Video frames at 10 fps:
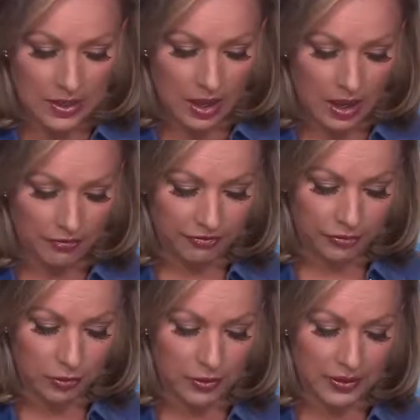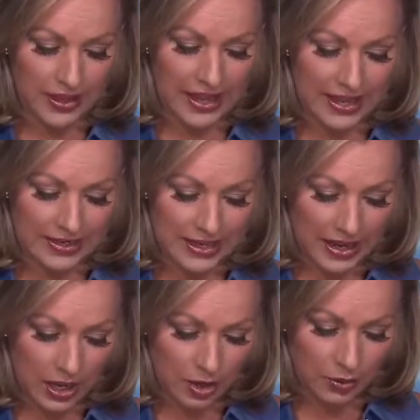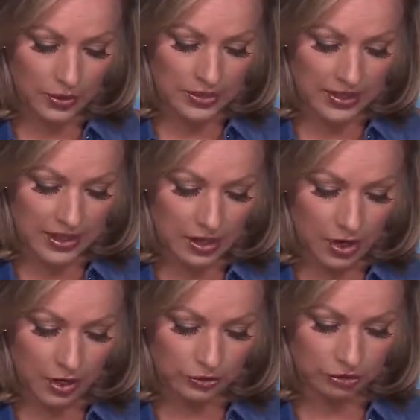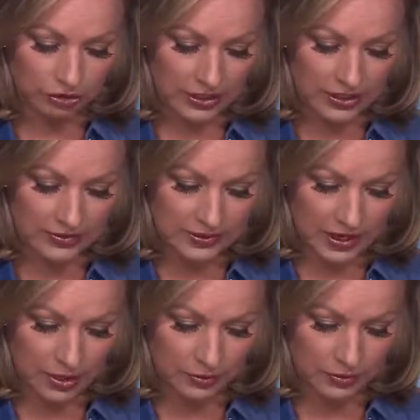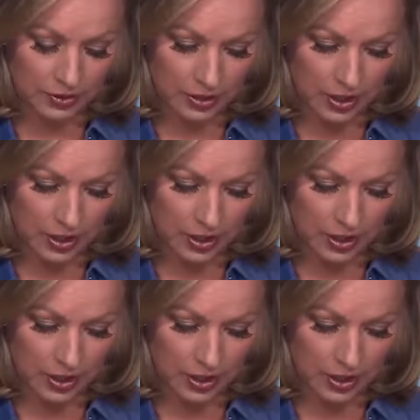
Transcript: of Florida, and now they are shutting down